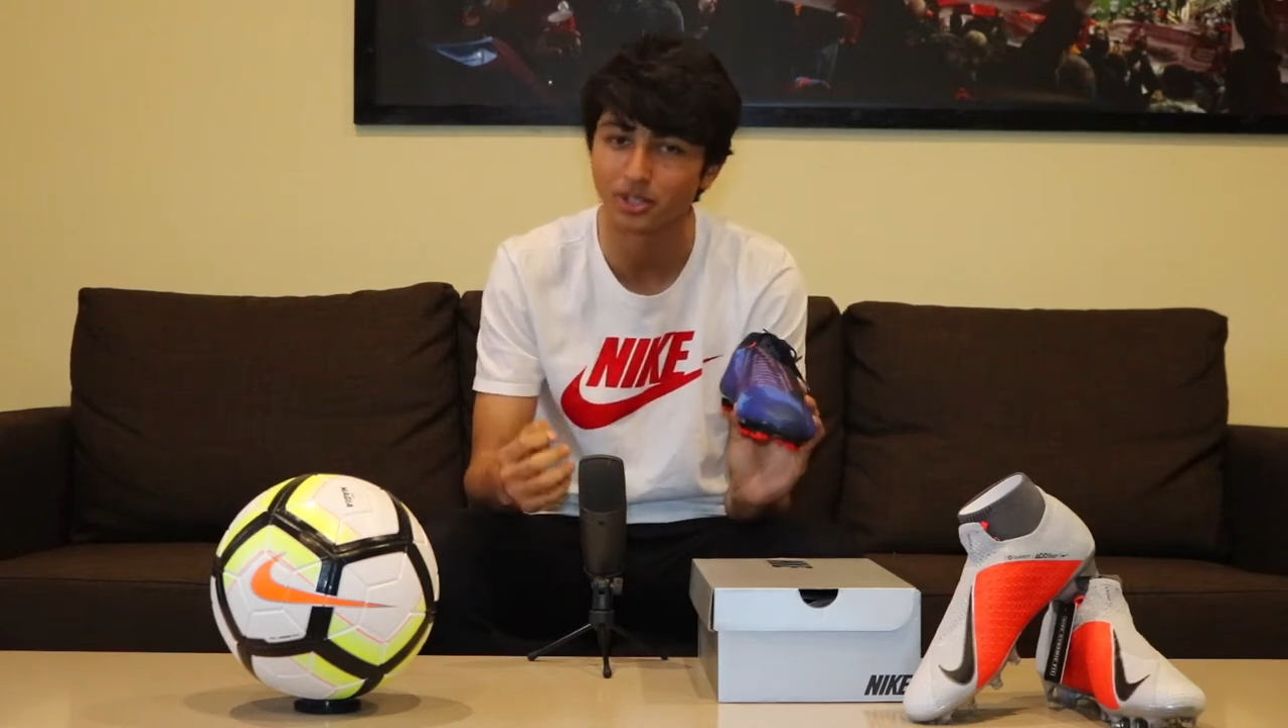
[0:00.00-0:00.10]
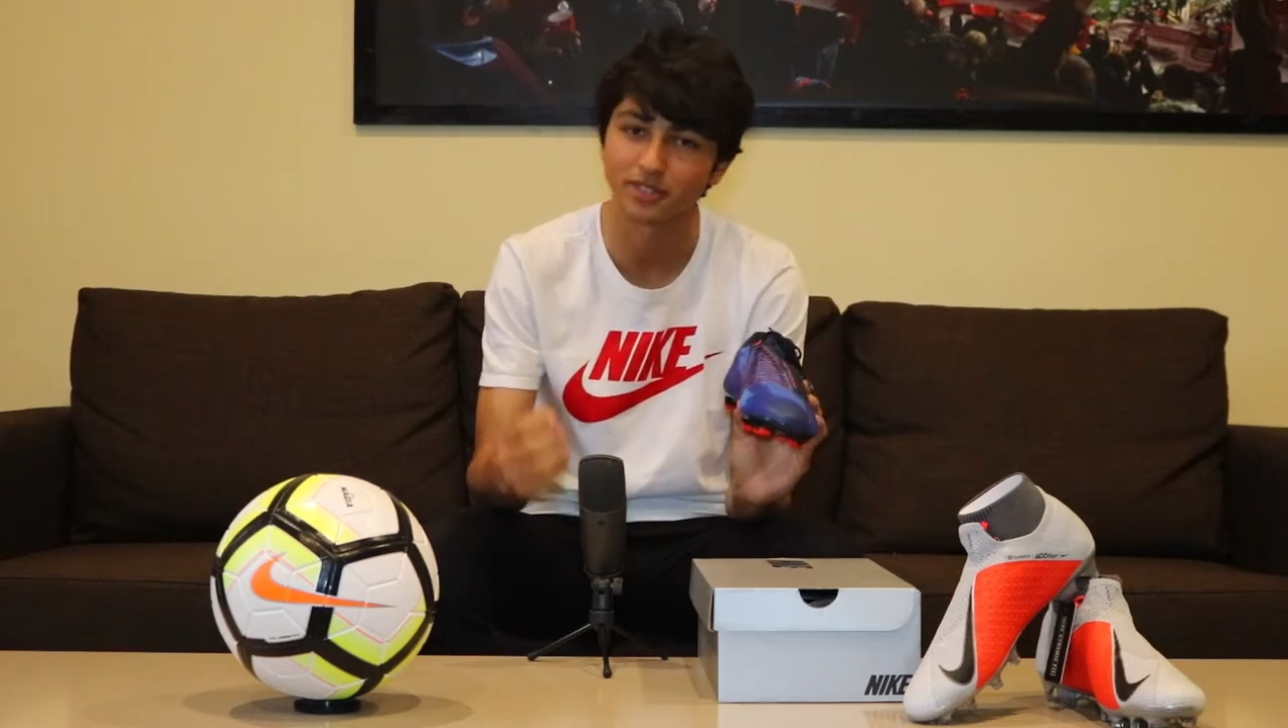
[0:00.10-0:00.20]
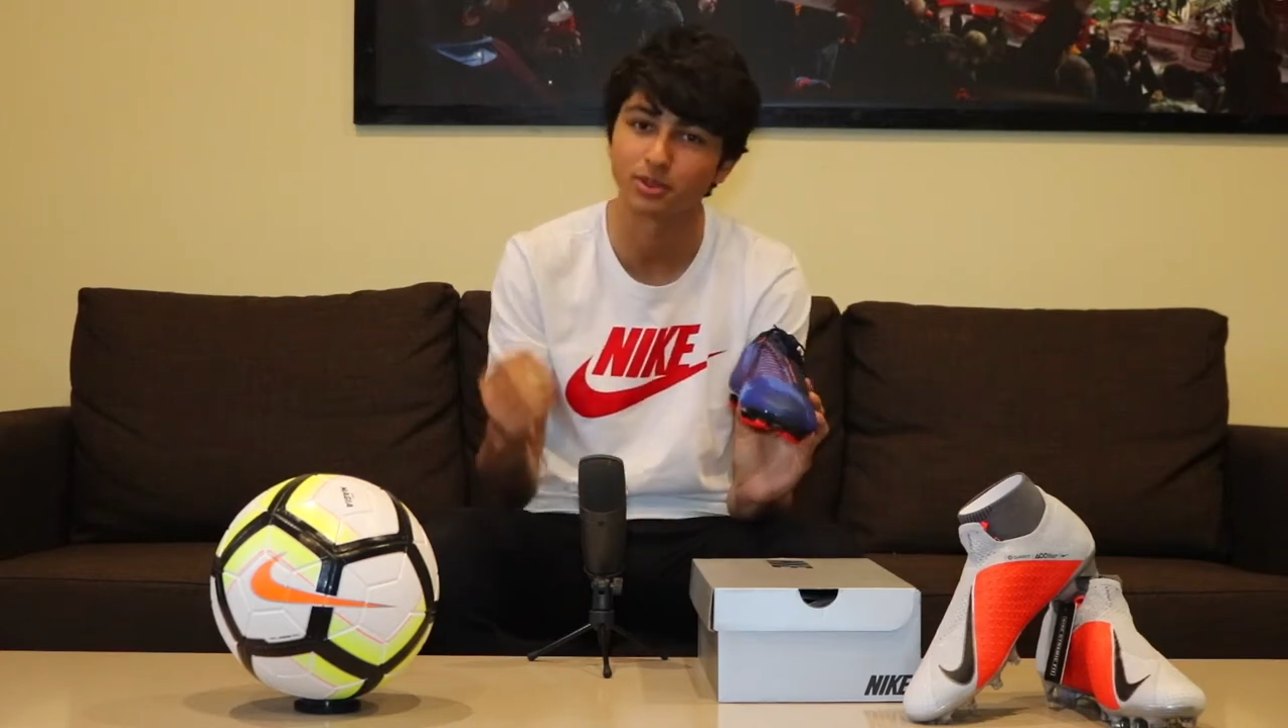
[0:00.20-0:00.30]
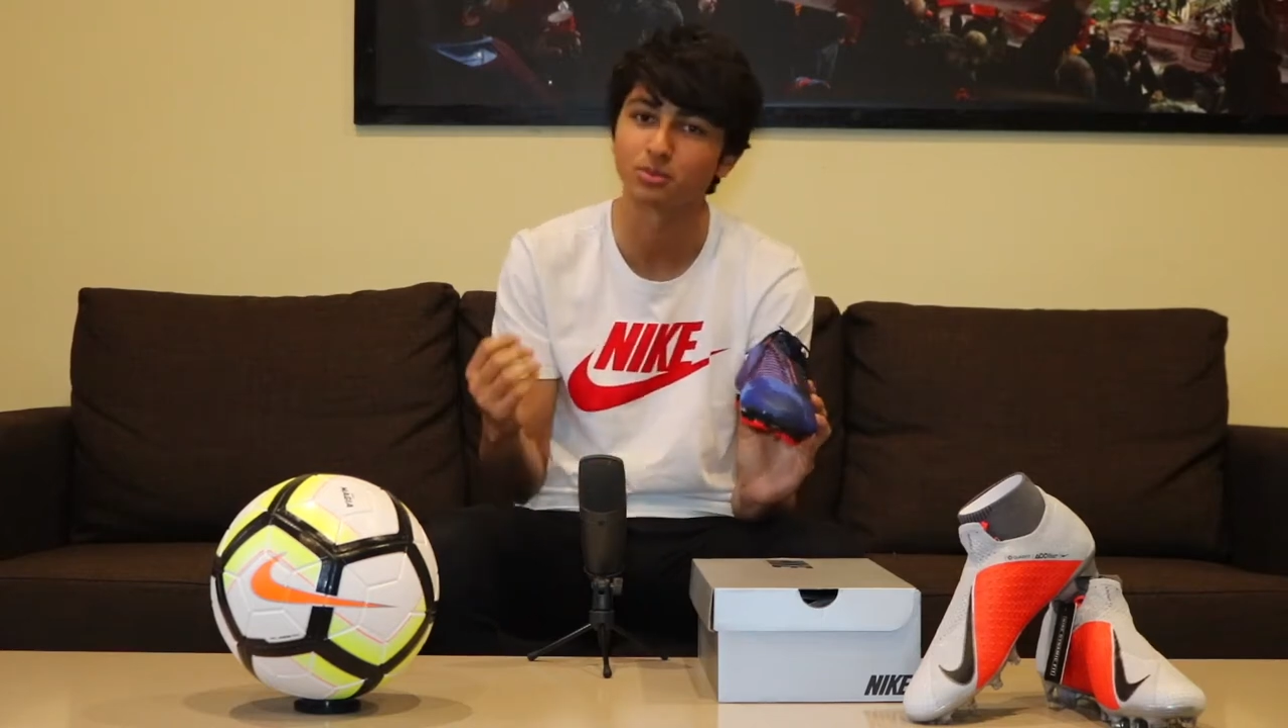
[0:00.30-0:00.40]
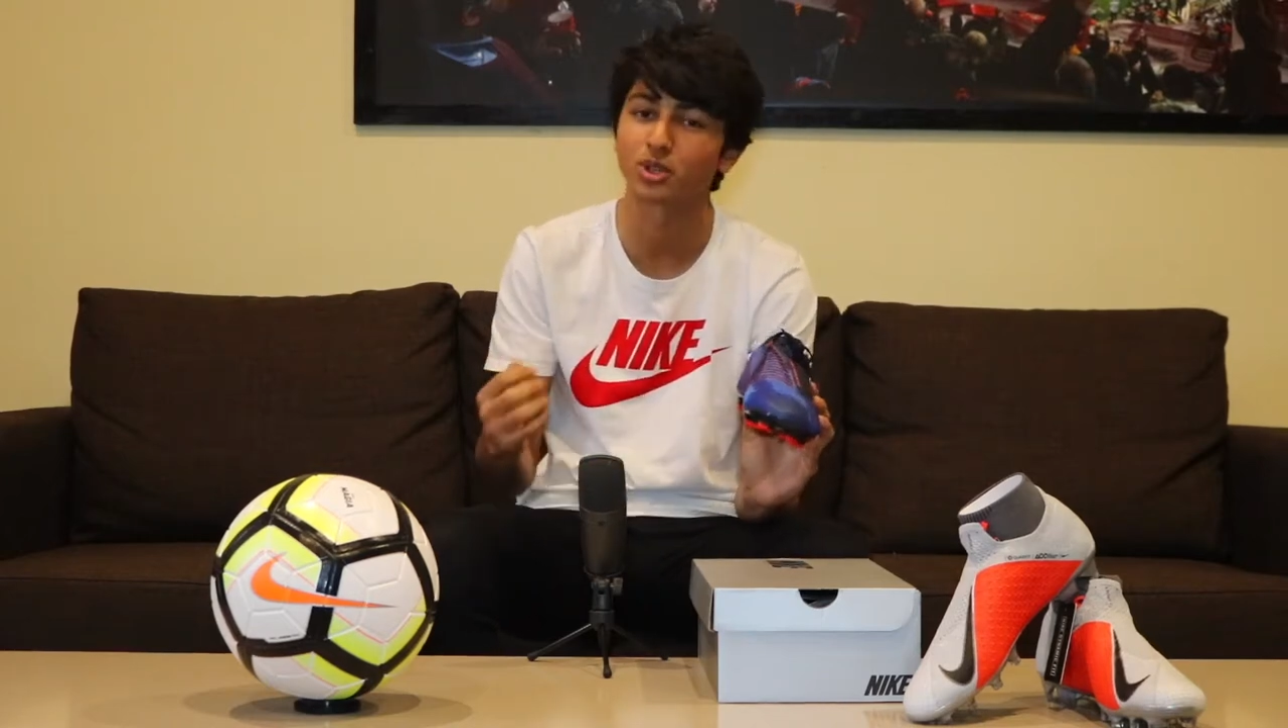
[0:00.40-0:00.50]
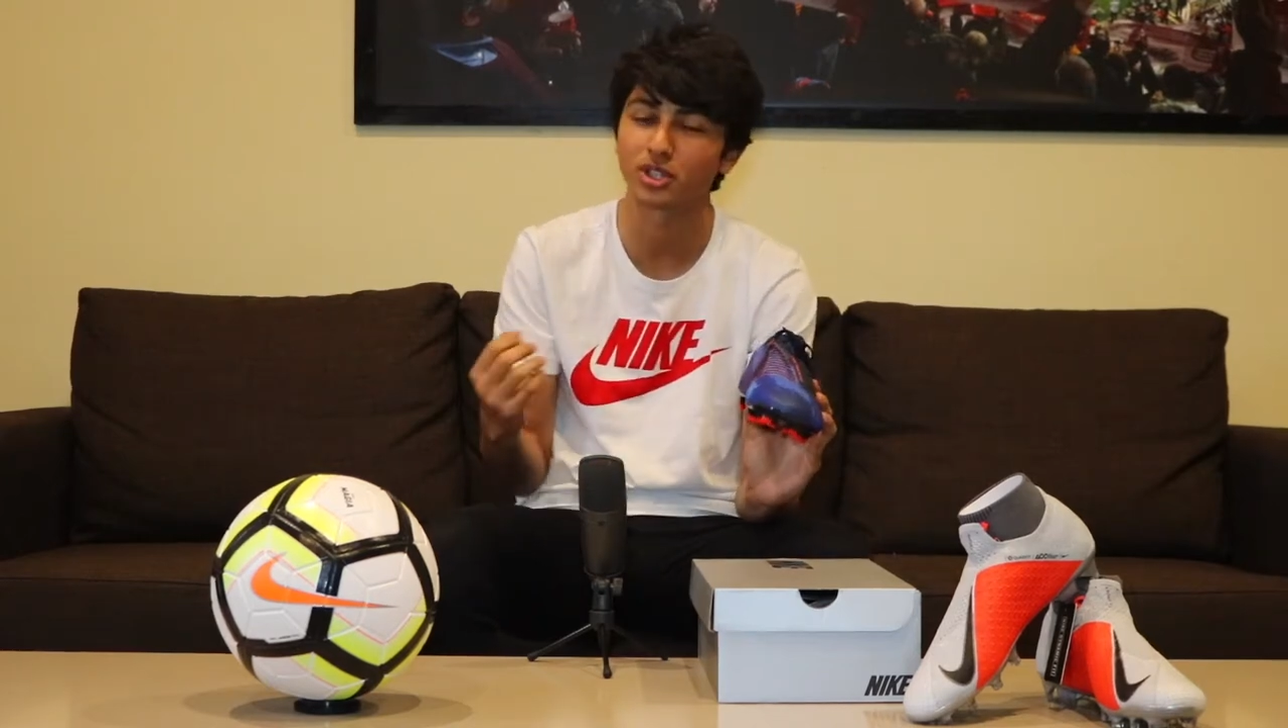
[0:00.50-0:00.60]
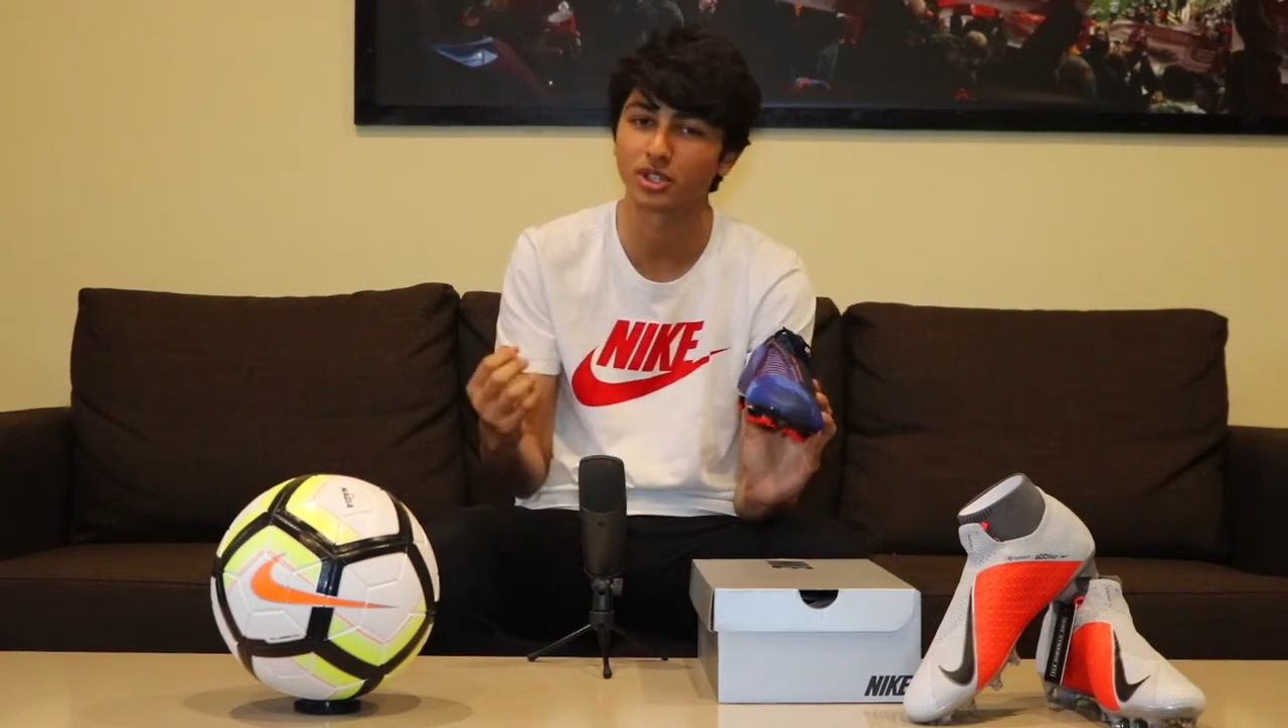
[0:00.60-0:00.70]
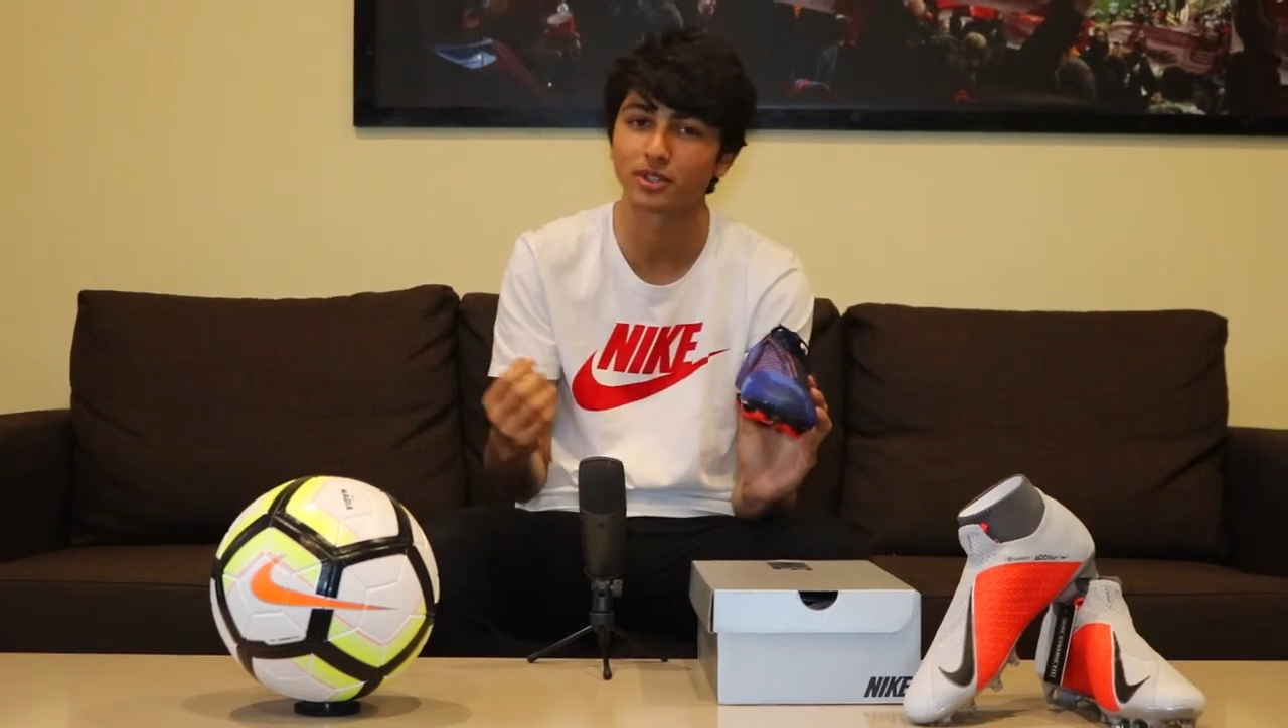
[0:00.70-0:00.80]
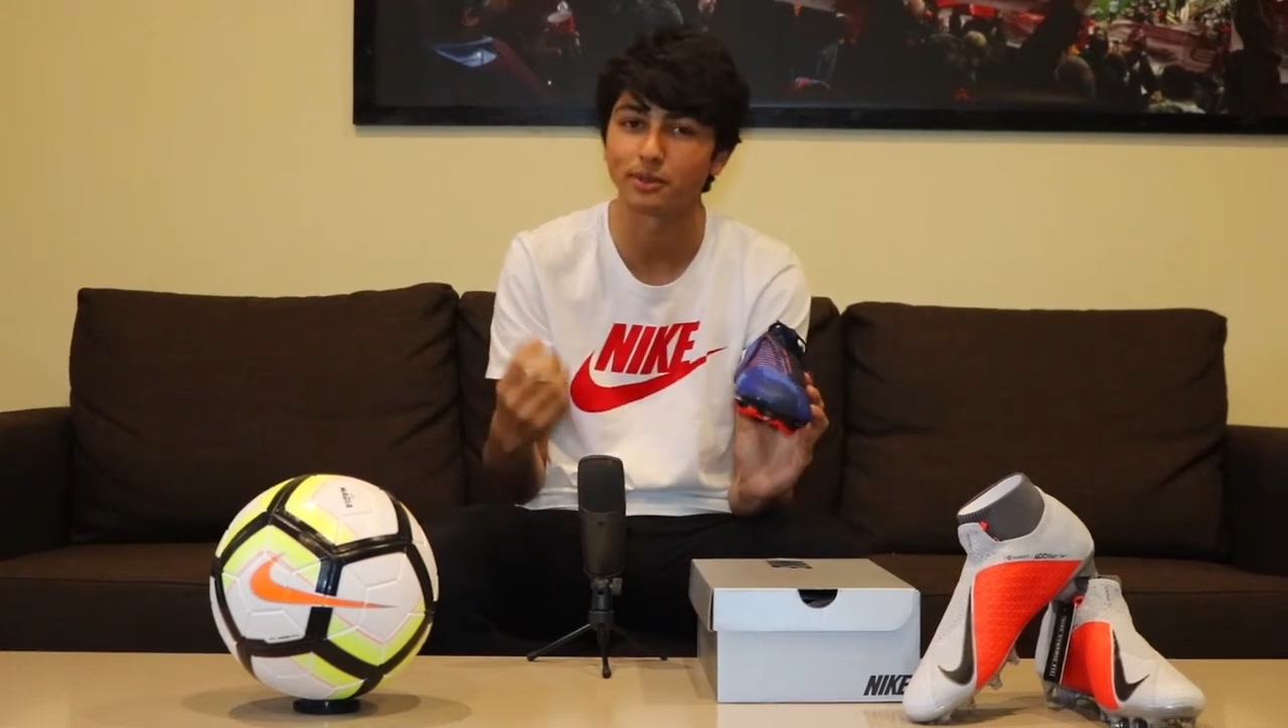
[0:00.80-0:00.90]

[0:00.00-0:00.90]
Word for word: give you more curve